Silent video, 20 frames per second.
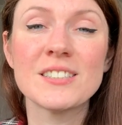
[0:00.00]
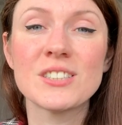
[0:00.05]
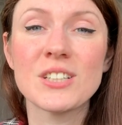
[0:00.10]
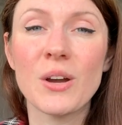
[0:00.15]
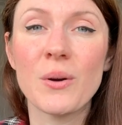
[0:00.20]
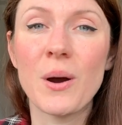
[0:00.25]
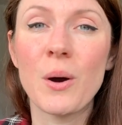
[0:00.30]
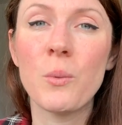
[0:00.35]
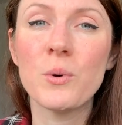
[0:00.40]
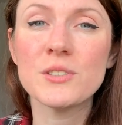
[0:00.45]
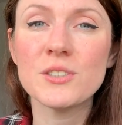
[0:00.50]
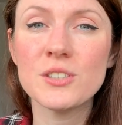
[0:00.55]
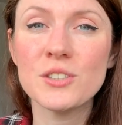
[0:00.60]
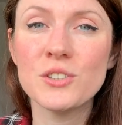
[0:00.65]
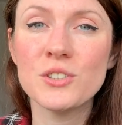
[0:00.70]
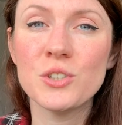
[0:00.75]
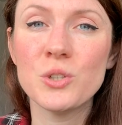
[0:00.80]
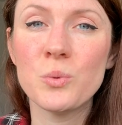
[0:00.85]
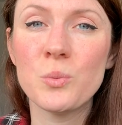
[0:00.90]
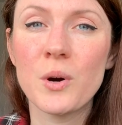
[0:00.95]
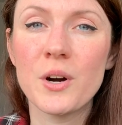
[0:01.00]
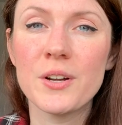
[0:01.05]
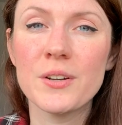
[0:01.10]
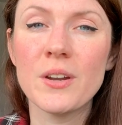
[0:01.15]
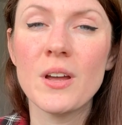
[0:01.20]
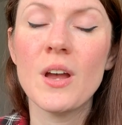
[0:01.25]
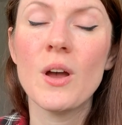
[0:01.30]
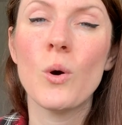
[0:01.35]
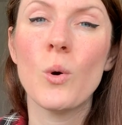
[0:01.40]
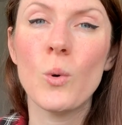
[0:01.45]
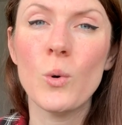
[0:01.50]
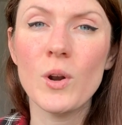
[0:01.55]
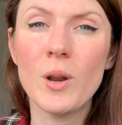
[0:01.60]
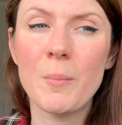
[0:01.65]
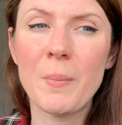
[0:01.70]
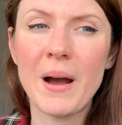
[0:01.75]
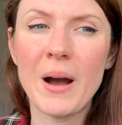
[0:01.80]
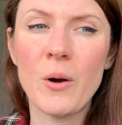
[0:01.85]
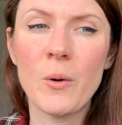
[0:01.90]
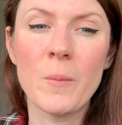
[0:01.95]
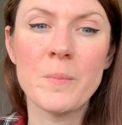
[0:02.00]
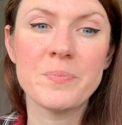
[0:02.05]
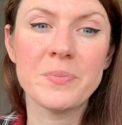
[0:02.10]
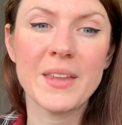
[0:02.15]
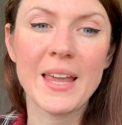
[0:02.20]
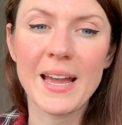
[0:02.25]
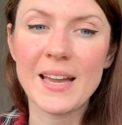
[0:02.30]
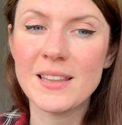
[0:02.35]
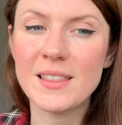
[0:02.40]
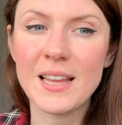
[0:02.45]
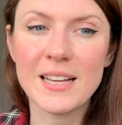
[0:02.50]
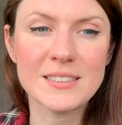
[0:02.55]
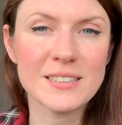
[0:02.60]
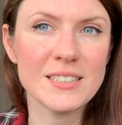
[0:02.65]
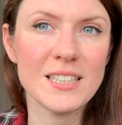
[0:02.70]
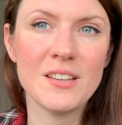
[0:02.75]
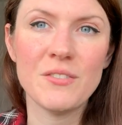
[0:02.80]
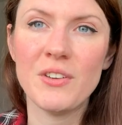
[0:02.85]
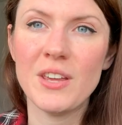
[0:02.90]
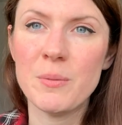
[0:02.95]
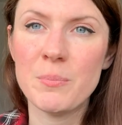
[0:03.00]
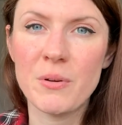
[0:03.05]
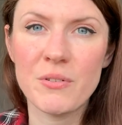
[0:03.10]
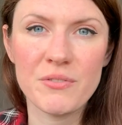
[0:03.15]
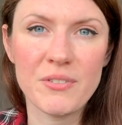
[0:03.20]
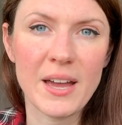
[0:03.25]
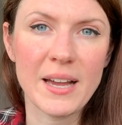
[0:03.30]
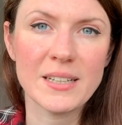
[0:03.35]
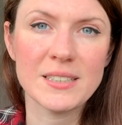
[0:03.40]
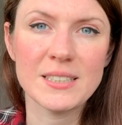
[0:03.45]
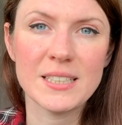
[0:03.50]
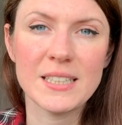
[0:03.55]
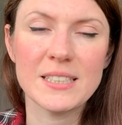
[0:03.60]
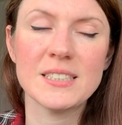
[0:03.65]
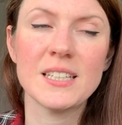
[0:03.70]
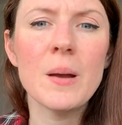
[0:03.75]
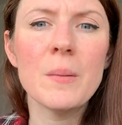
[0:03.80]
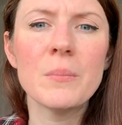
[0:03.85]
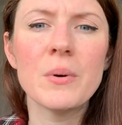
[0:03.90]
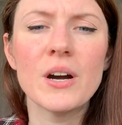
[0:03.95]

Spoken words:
so I wanted to do one all about getting that CV perfected,